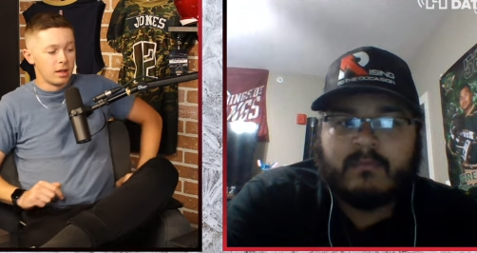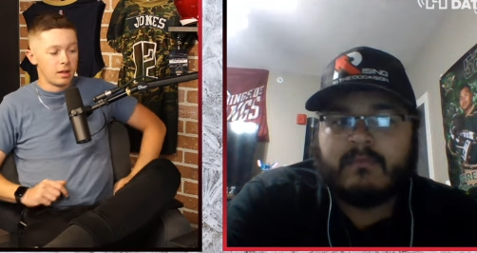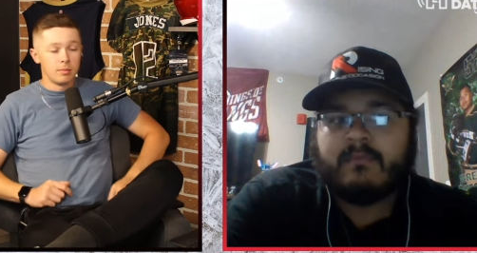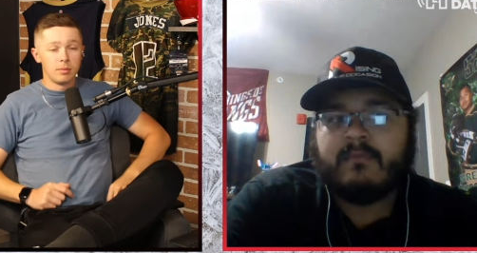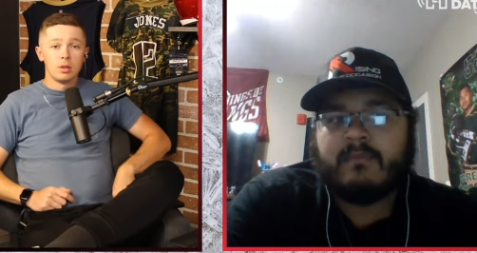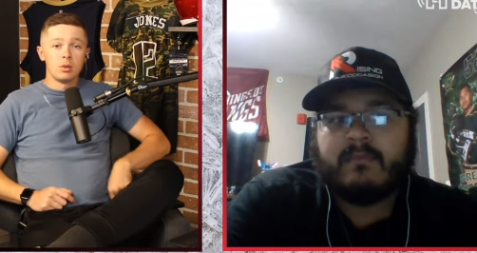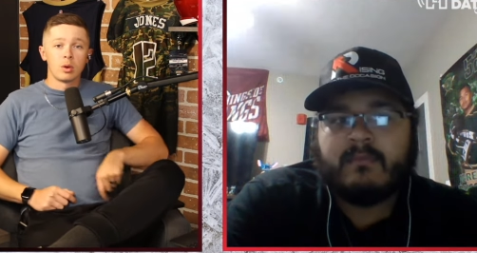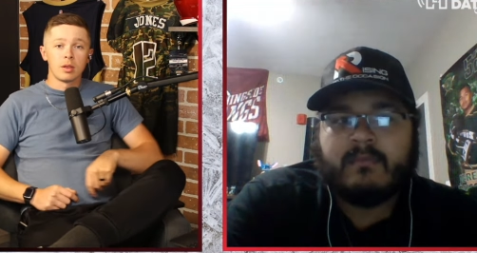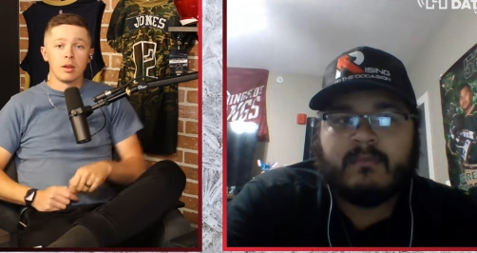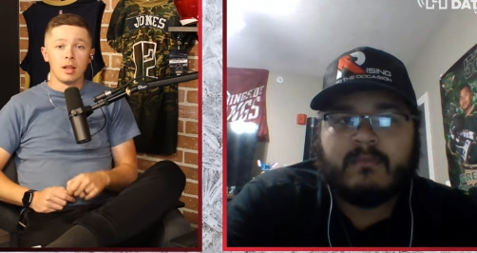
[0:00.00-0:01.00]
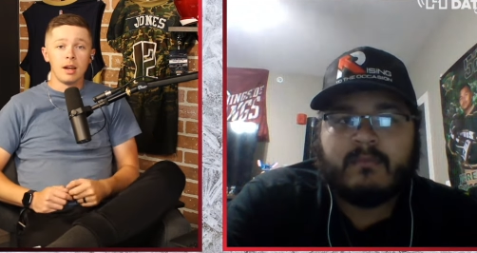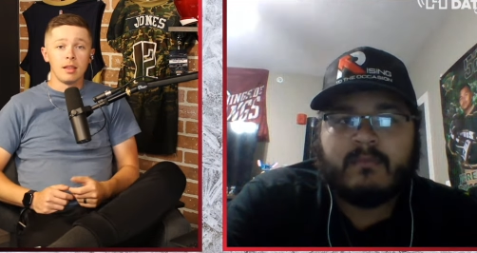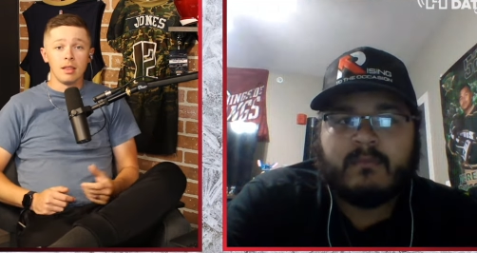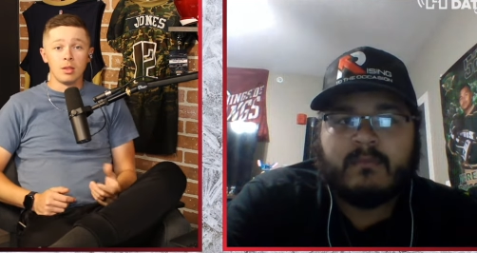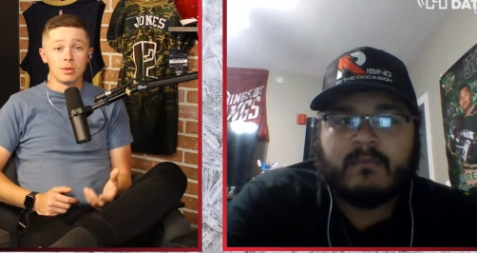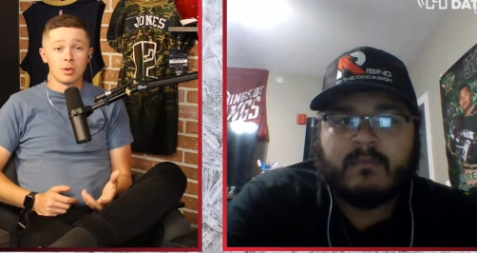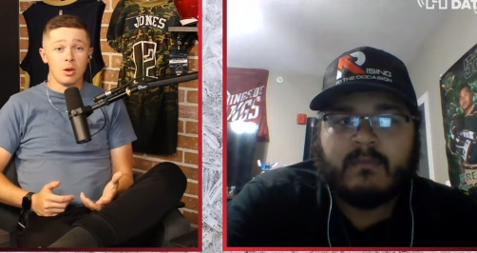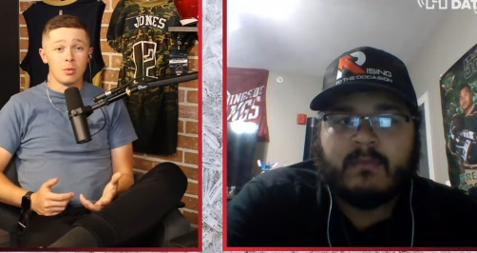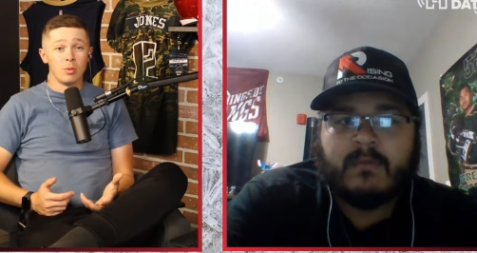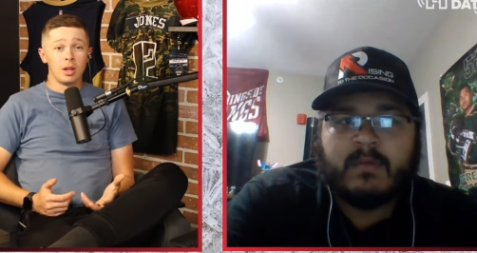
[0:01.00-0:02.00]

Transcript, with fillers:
Speaker 1: uh, North Carolina. I think those are all